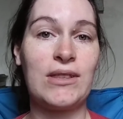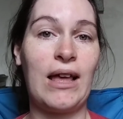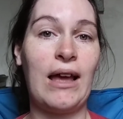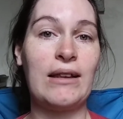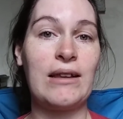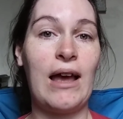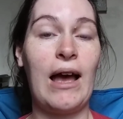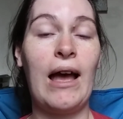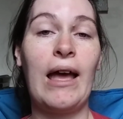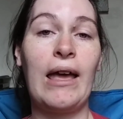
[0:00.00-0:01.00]
that
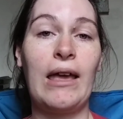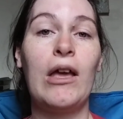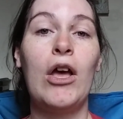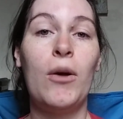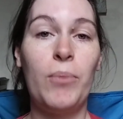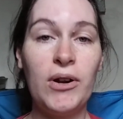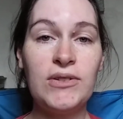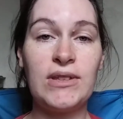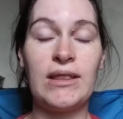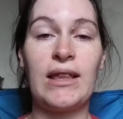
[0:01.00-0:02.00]
I
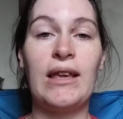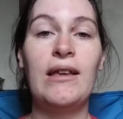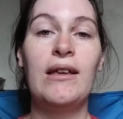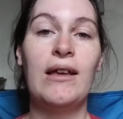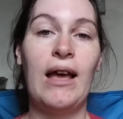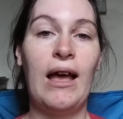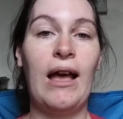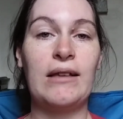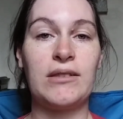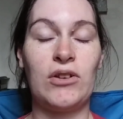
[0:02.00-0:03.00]
personally,
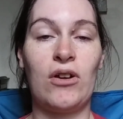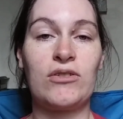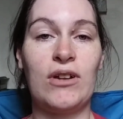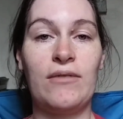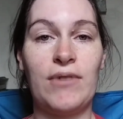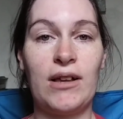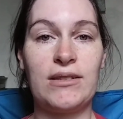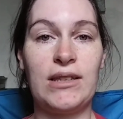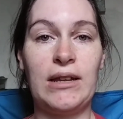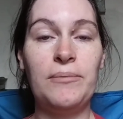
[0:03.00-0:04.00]
as a doctor, have not
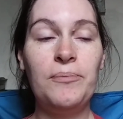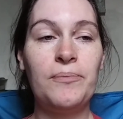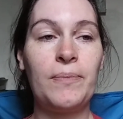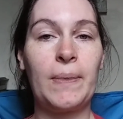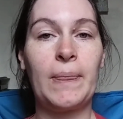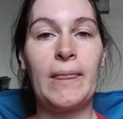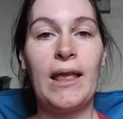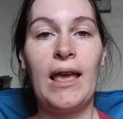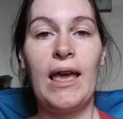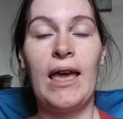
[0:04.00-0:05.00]
seen.
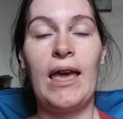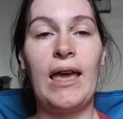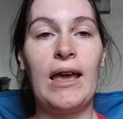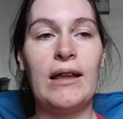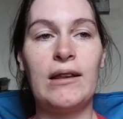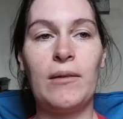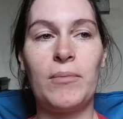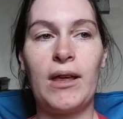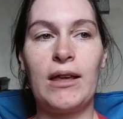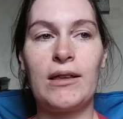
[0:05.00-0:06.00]
And I'm
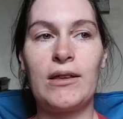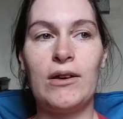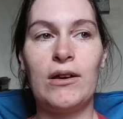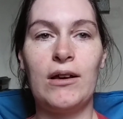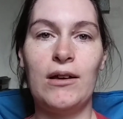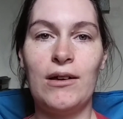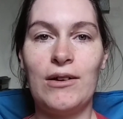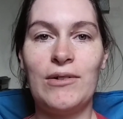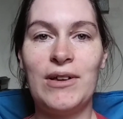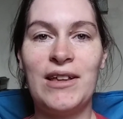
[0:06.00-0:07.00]
like,
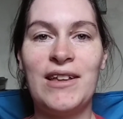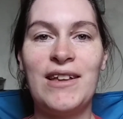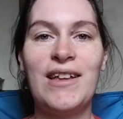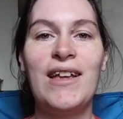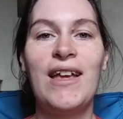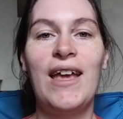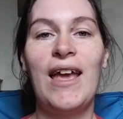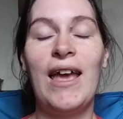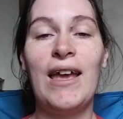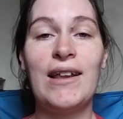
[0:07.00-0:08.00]
uh-oh.
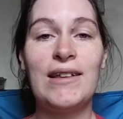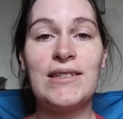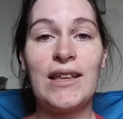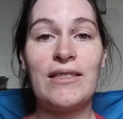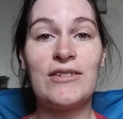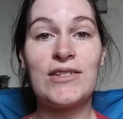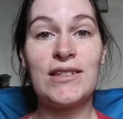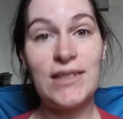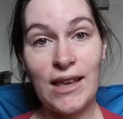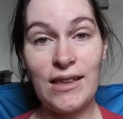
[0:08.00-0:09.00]
And he said there's a
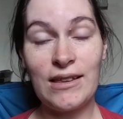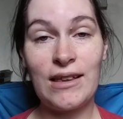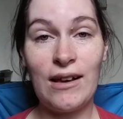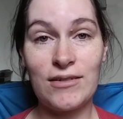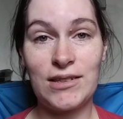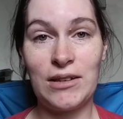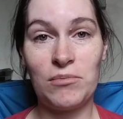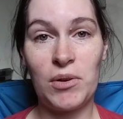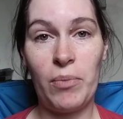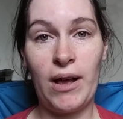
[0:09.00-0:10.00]
second calcium
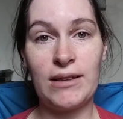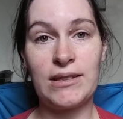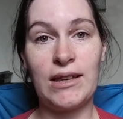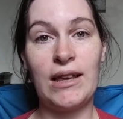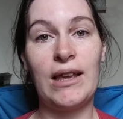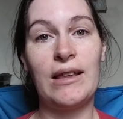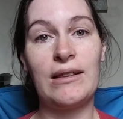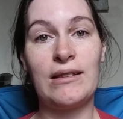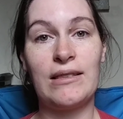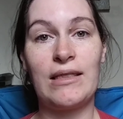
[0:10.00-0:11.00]
deposit, and
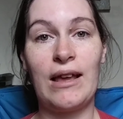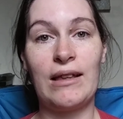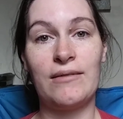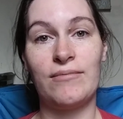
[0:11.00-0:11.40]
that